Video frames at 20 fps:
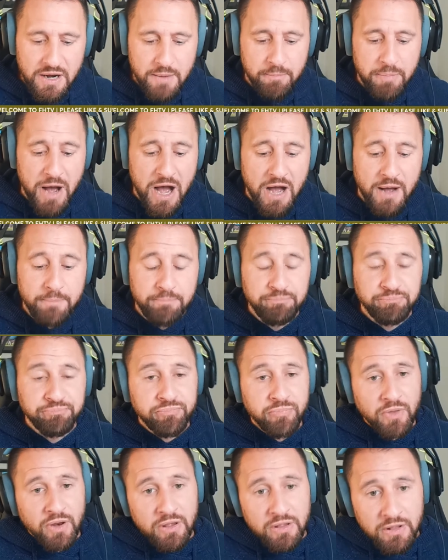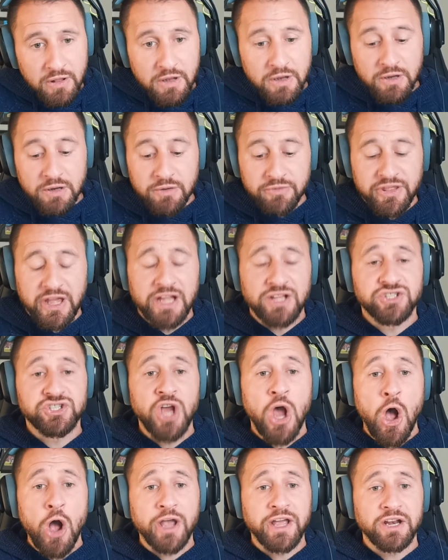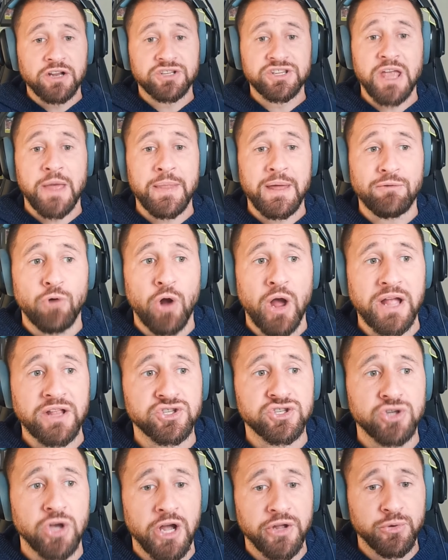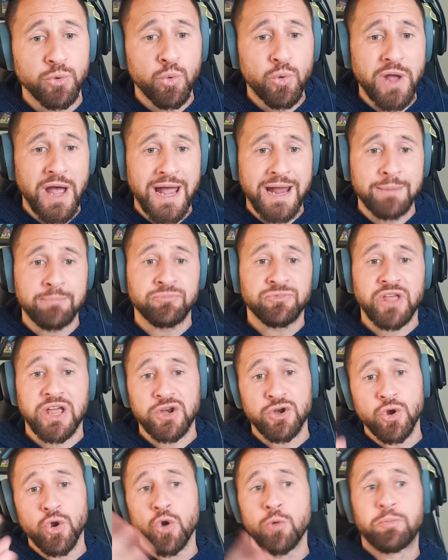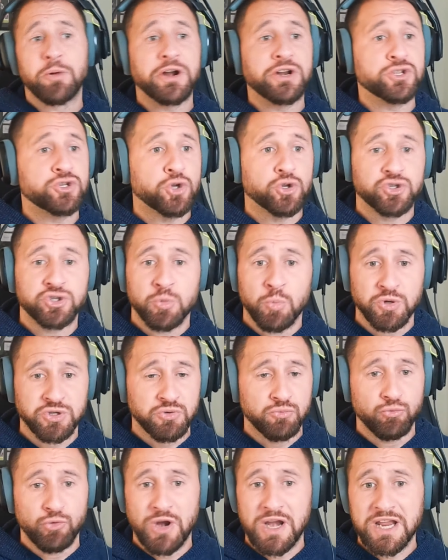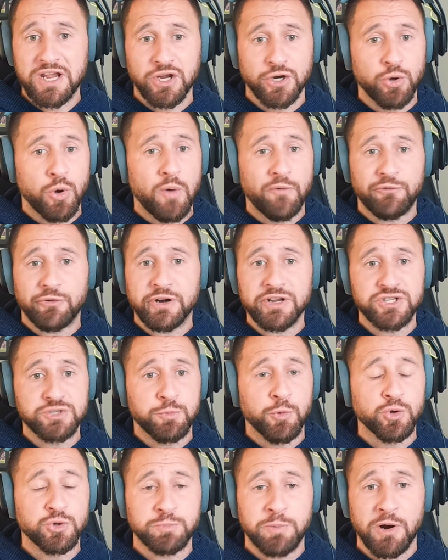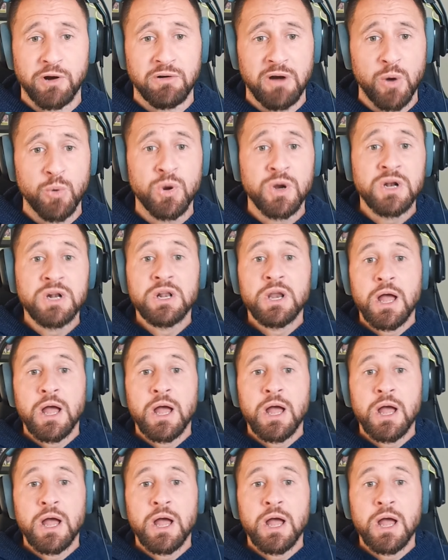But they had target us down that right hand side all game. They knew Brennan Johnson wasn't really going to offer any support to Porro.